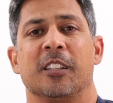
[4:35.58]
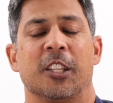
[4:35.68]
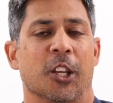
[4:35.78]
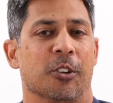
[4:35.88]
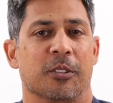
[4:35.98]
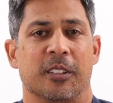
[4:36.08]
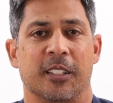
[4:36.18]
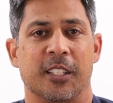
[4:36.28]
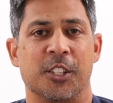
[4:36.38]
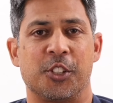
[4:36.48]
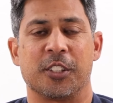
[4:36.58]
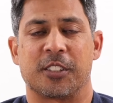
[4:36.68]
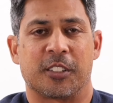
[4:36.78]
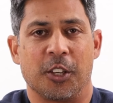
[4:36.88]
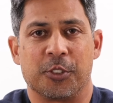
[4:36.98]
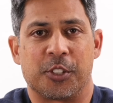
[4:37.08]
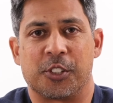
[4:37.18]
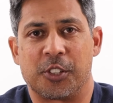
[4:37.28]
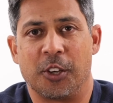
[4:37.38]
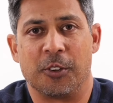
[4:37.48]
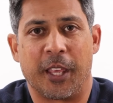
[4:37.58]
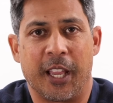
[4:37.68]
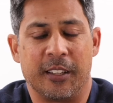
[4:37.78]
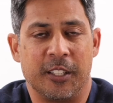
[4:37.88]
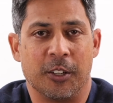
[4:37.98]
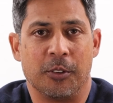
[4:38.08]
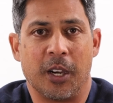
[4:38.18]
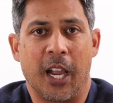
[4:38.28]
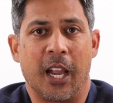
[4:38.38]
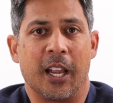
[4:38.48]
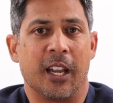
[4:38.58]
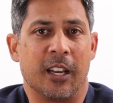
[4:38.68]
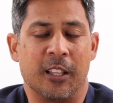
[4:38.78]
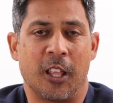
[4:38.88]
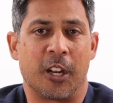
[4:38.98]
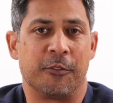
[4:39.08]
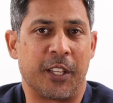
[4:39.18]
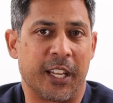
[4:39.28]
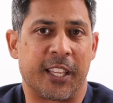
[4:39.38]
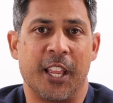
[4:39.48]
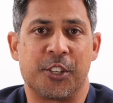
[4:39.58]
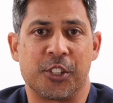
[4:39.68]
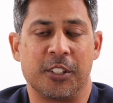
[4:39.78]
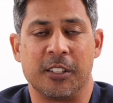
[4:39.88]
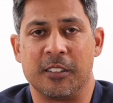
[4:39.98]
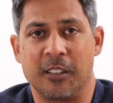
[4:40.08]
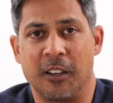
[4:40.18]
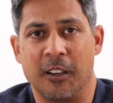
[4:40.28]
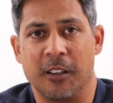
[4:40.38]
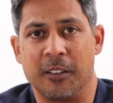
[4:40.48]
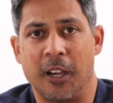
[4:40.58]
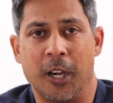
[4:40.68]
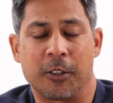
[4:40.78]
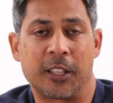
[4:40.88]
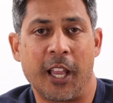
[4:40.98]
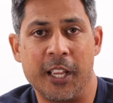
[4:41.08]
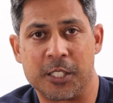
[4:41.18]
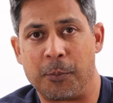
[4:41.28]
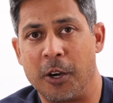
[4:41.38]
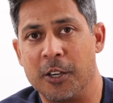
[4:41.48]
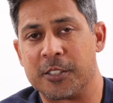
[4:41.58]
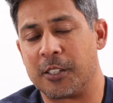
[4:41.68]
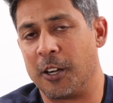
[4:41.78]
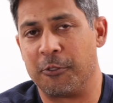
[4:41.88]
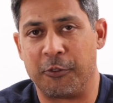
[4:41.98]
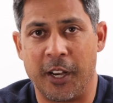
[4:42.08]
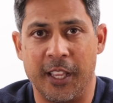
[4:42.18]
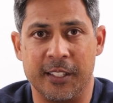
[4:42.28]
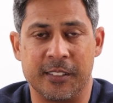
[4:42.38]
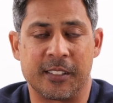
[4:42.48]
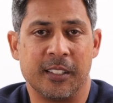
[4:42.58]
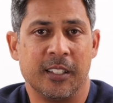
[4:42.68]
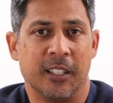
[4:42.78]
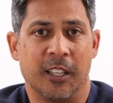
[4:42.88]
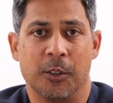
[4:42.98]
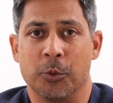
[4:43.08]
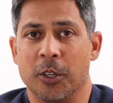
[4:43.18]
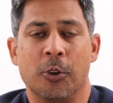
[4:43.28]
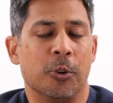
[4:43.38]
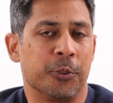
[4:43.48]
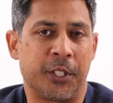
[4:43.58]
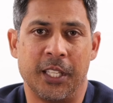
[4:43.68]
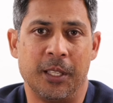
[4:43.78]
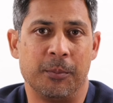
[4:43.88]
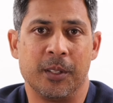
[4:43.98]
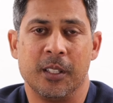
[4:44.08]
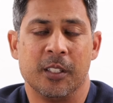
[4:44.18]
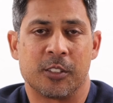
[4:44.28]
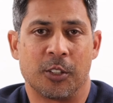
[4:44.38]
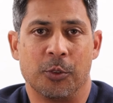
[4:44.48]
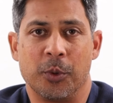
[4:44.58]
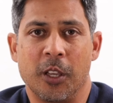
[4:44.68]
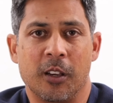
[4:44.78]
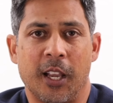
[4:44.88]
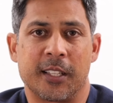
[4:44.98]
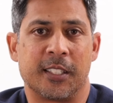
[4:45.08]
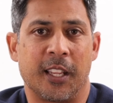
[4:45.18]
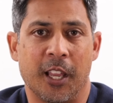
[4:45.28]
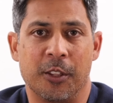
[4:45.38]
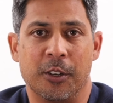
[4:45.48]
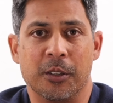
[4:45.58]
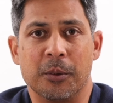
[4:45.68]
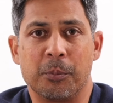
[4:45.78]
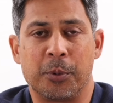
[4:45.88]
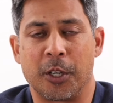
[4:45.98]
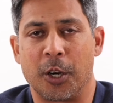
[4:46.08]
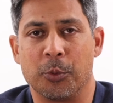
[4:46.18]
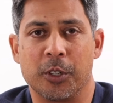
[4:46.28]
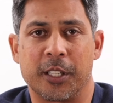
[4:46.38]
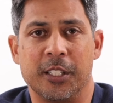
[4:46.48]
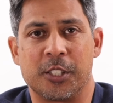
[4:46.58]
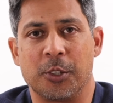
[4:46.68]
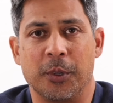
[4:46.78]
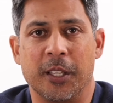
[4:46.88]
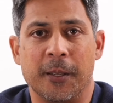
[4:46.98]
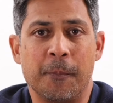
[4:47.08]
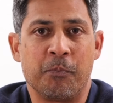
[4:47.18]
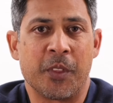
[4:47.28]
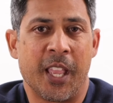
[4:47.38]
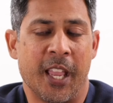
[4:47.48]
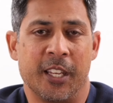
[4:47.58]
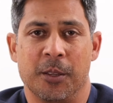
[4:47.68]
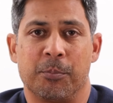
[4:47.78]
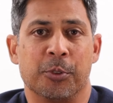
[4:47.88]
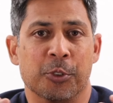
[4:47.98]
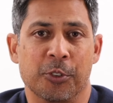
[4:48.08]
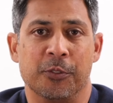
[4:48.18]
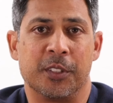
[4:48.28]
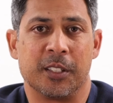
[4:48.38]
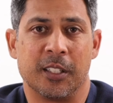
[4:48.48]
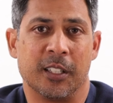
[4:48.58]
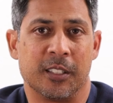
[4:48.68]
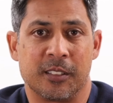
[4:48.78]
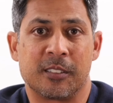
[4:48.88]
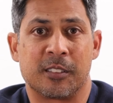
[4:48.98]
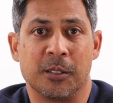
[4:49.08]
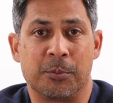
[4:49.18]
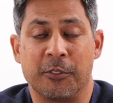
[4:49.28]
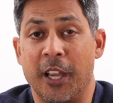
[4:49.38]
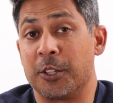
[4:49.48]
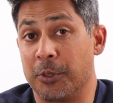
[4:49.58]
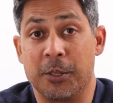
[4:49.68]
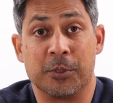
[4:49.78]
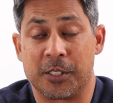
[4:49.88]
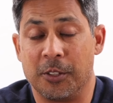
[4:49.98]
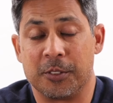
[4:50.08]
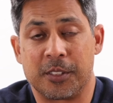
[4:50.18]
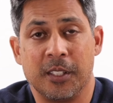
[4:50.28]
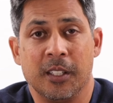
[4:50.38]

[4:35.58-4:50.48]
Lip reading: you know, it just goes to show that, you know, a lot of dedication on our clients' parts, our friends. We're a whole team. So we all got together, put our work into it, and it proved to provide great results.